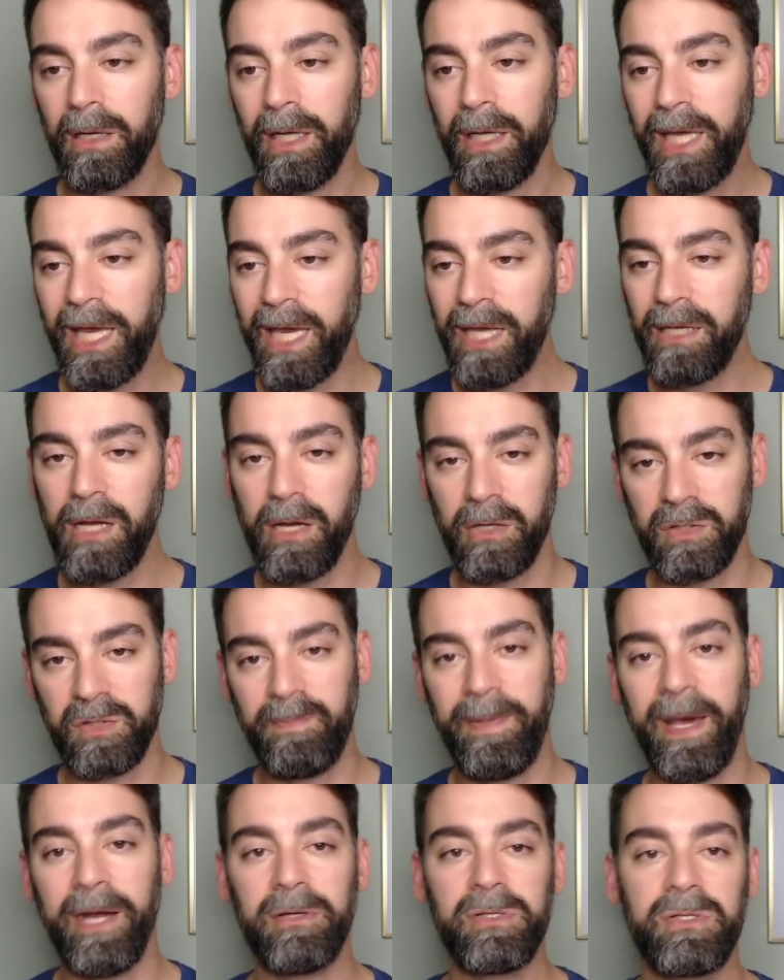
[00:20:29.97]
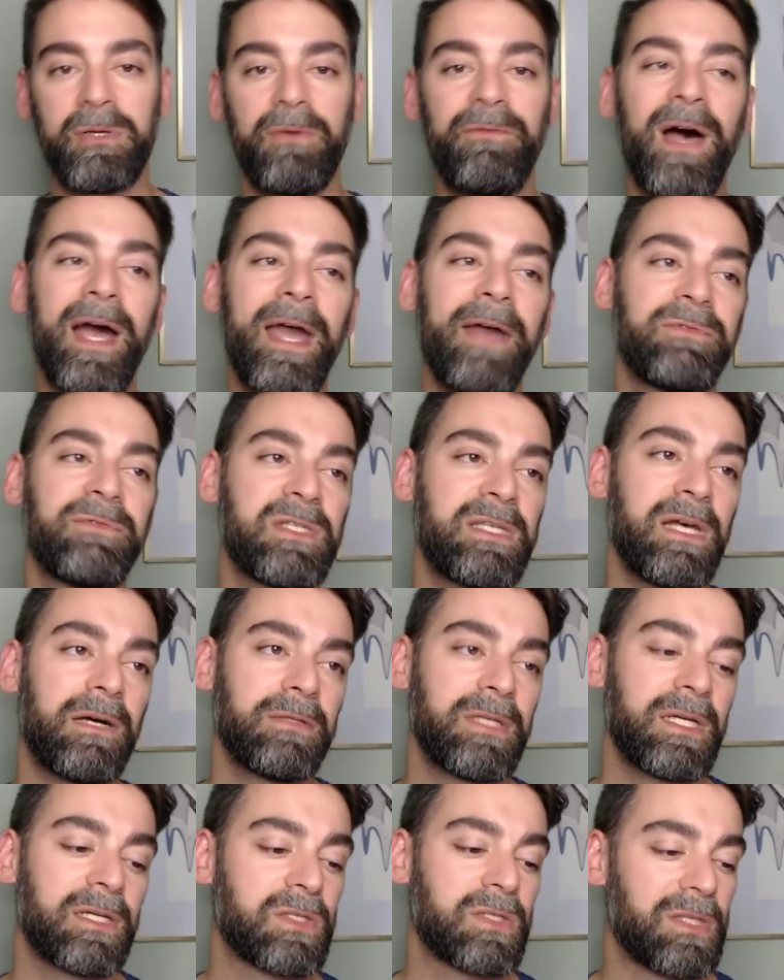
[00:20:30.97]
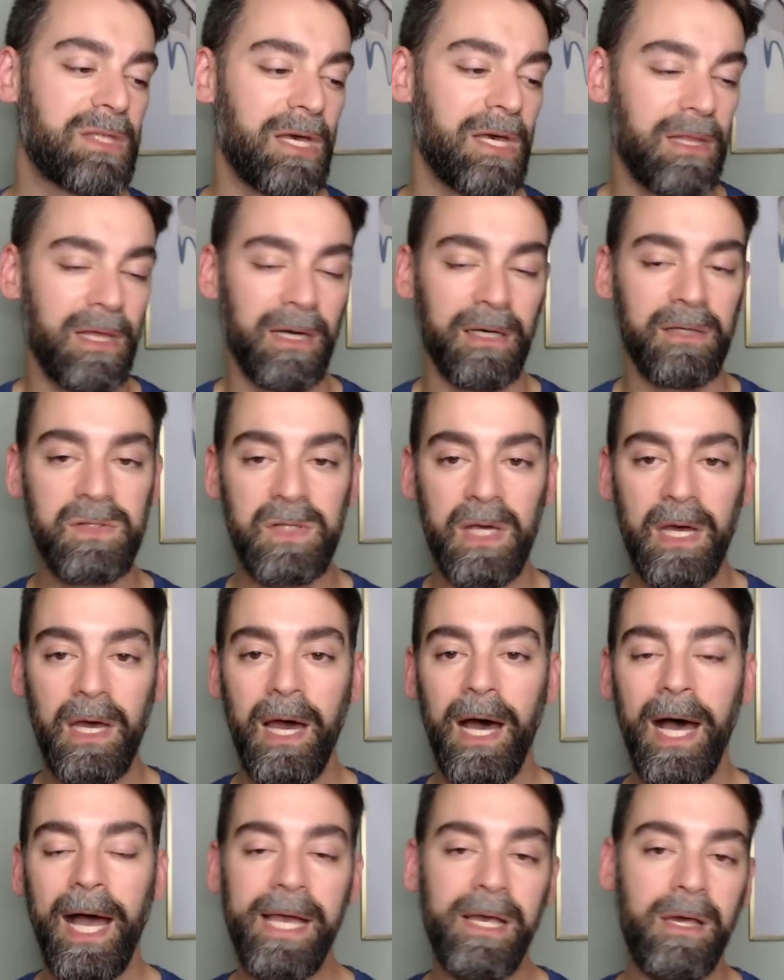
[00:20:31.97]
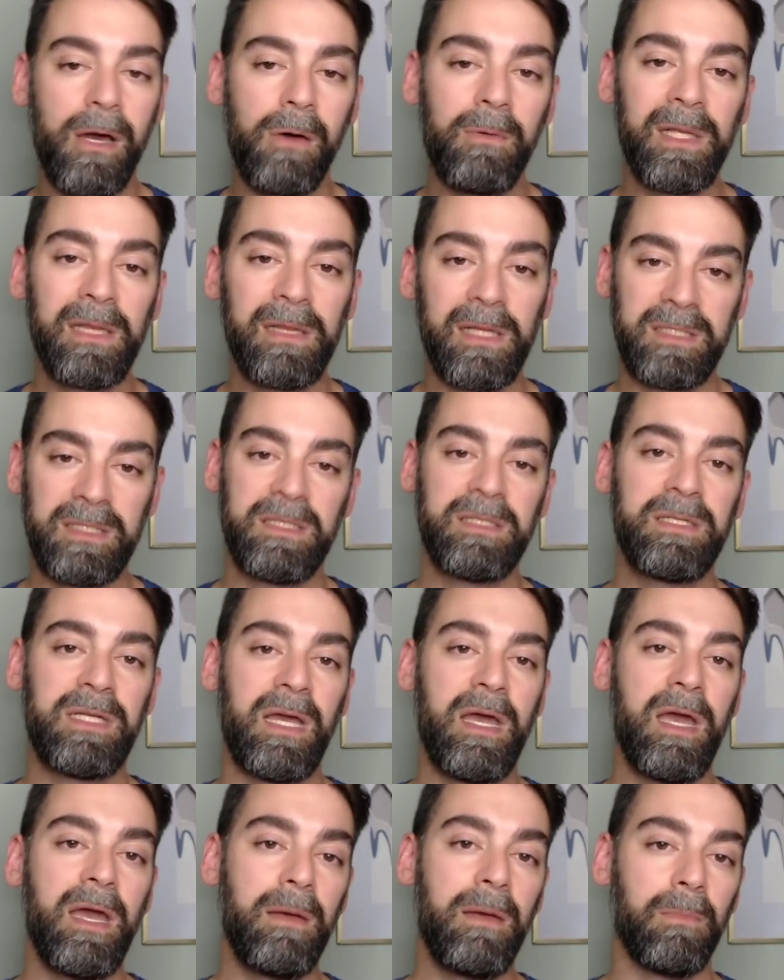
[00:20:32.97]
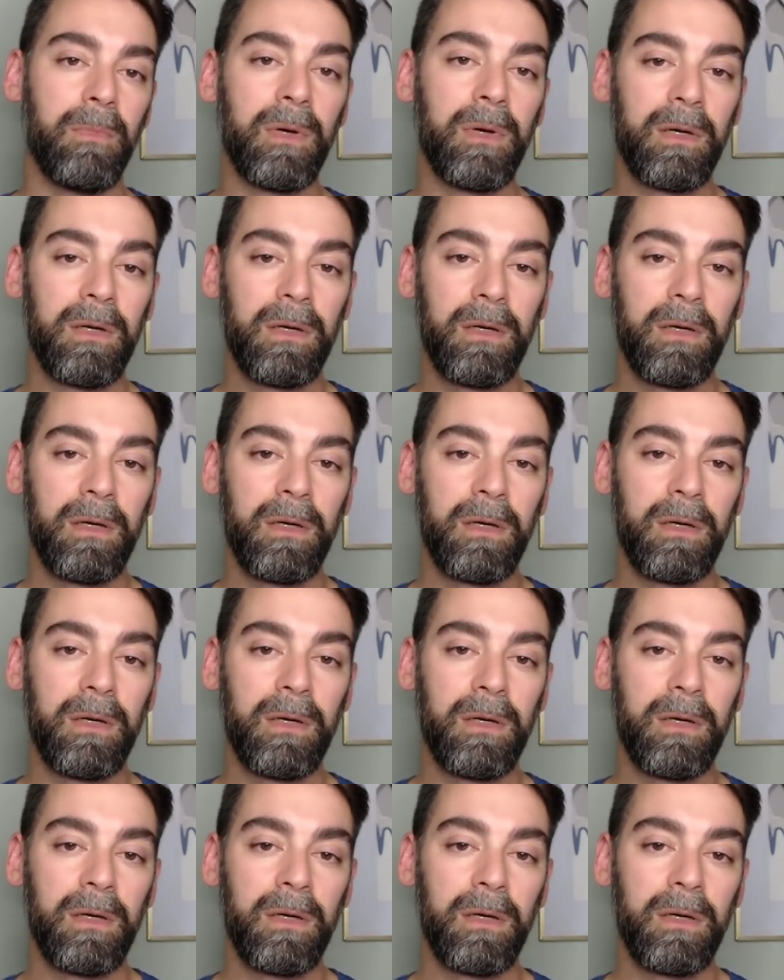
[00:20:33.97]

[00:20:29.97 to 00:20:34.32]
He knows better. So if I have Celtics things, I go and listen to him.